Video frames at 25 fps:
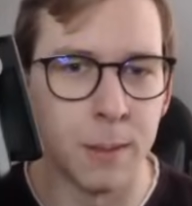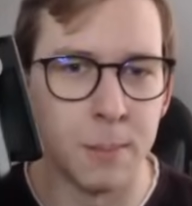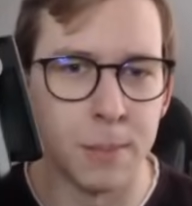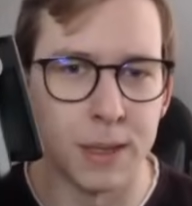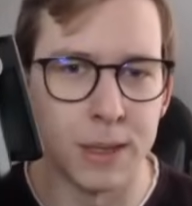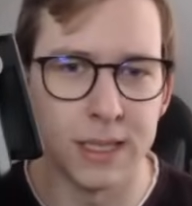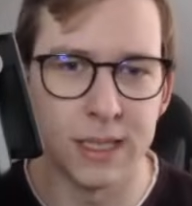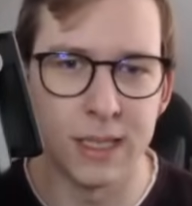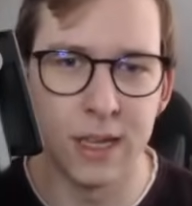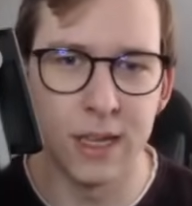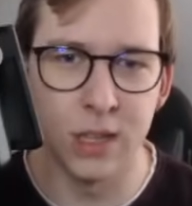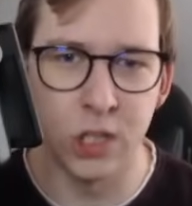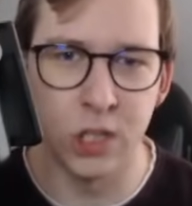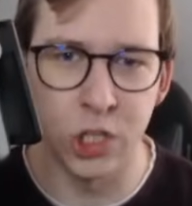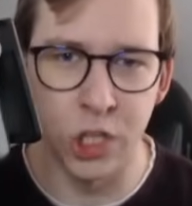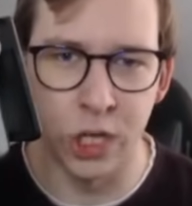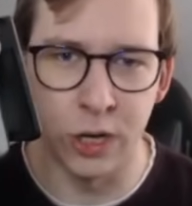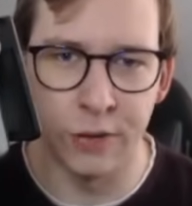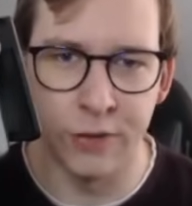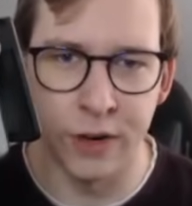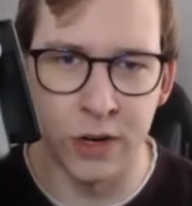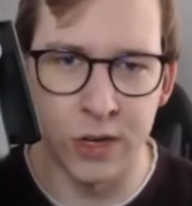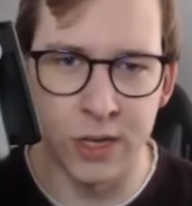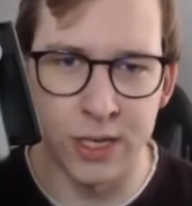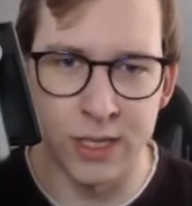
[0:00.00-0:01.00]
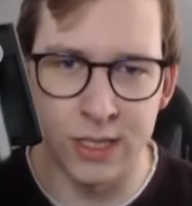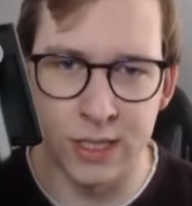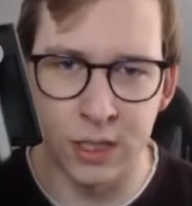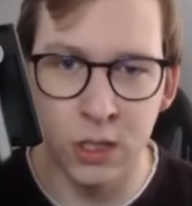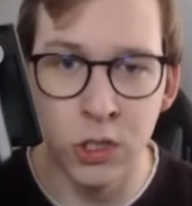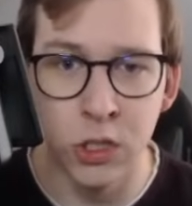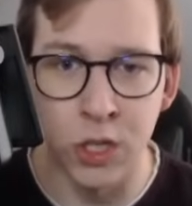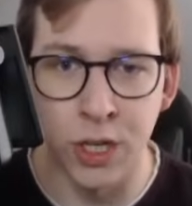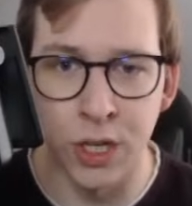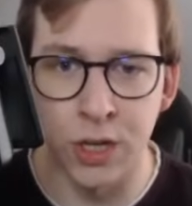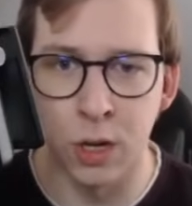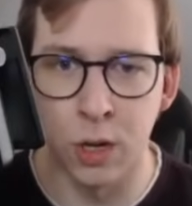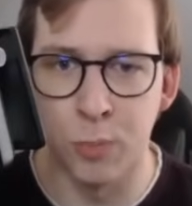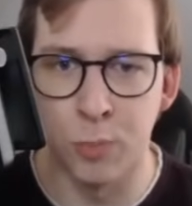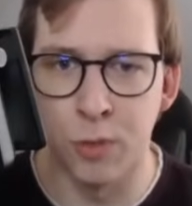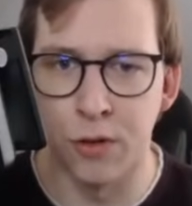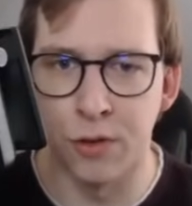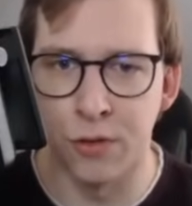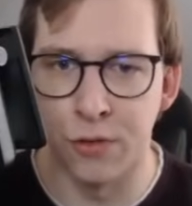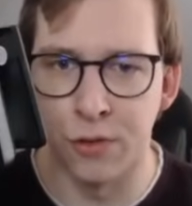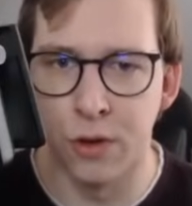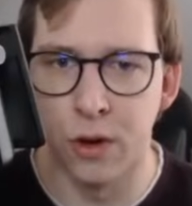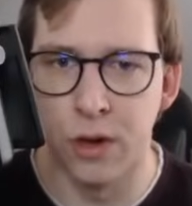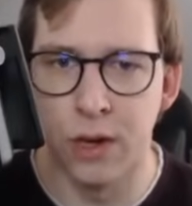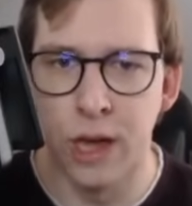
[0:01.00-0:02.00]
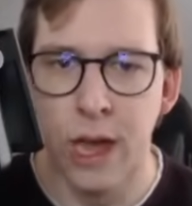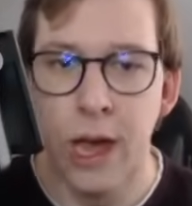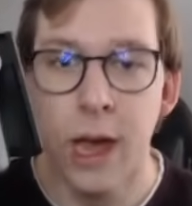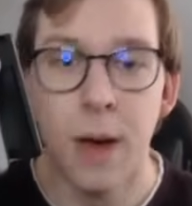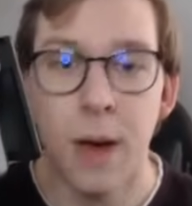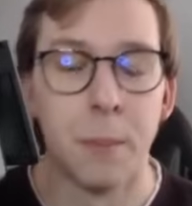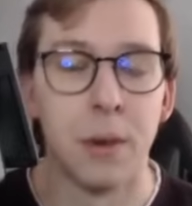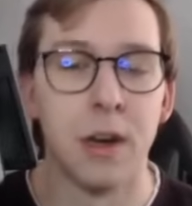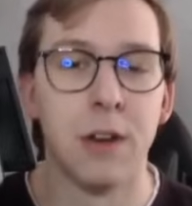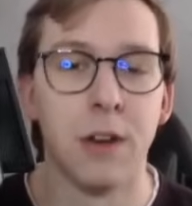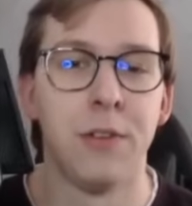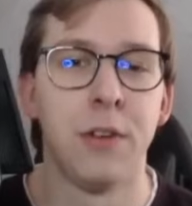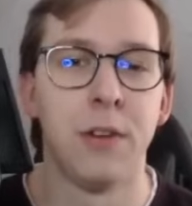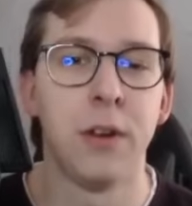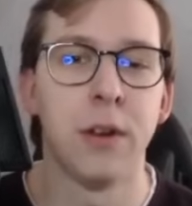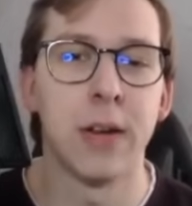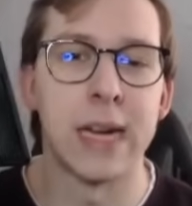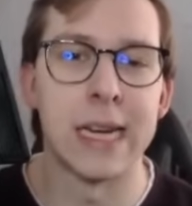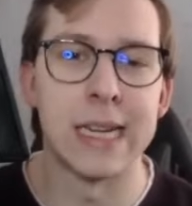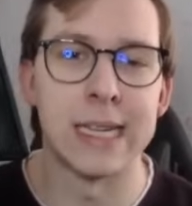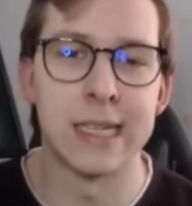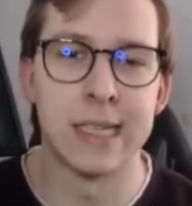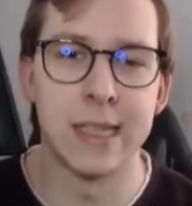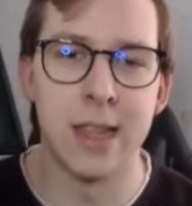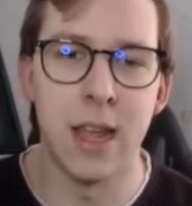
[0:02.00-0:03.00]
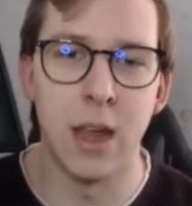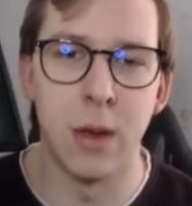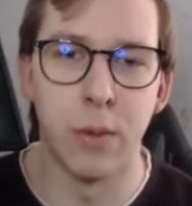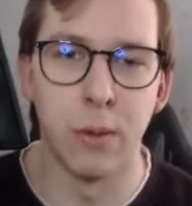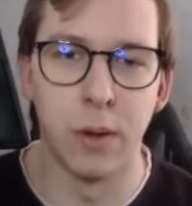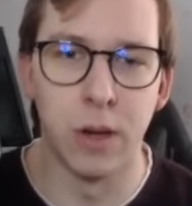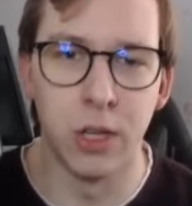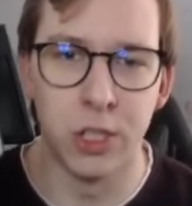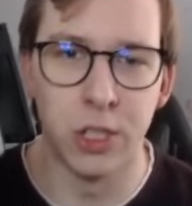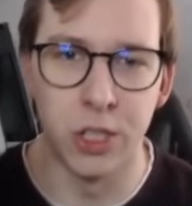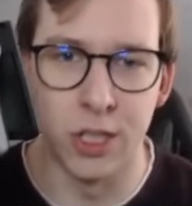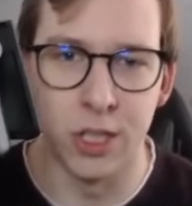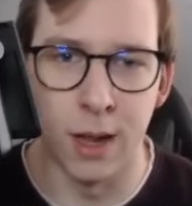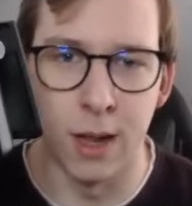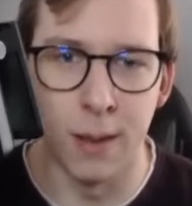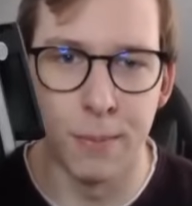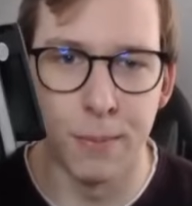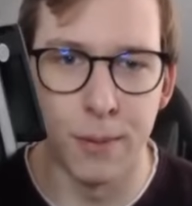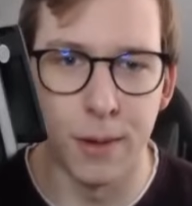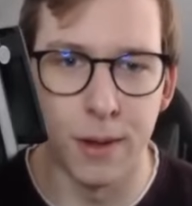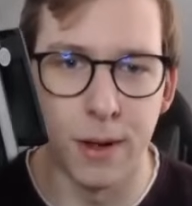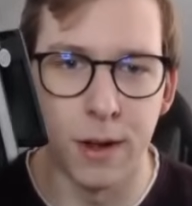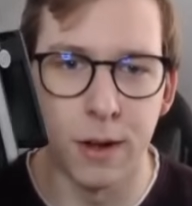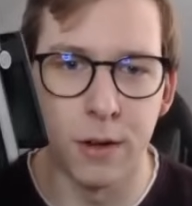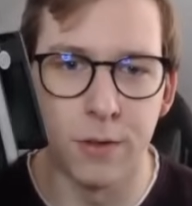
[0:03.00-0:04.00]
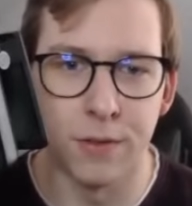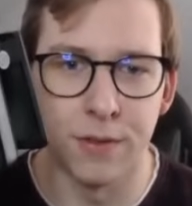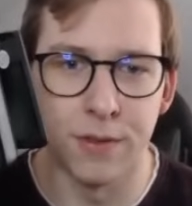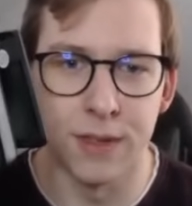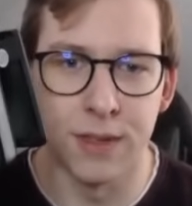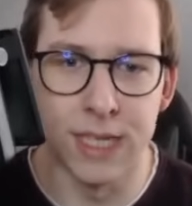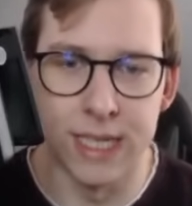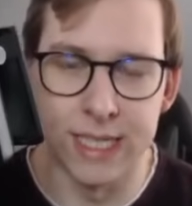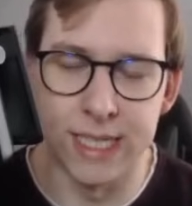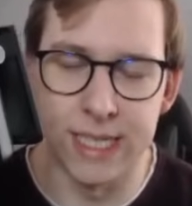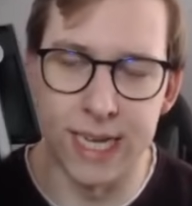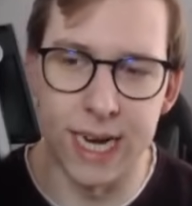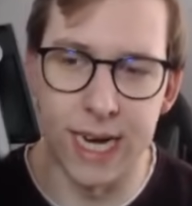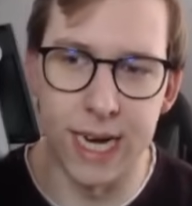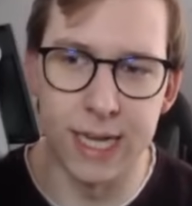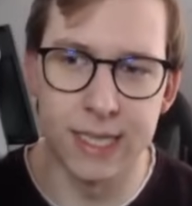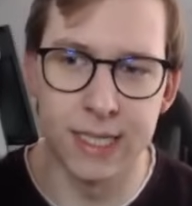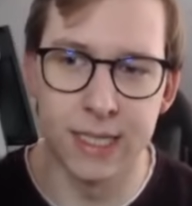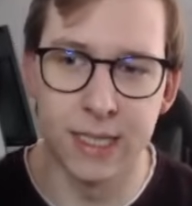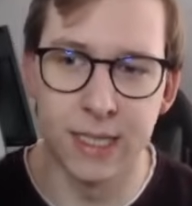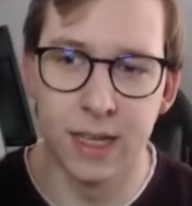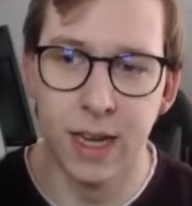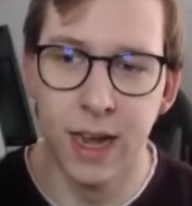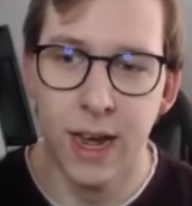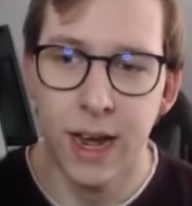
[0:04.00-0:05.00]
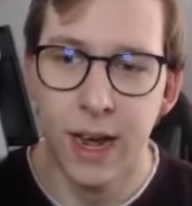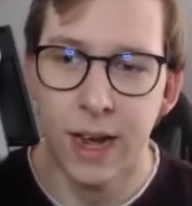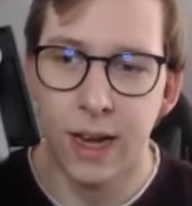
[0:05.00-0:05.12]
Basically, the Shadow variant is usually not preferred, but if you ask the world champ of its Axon,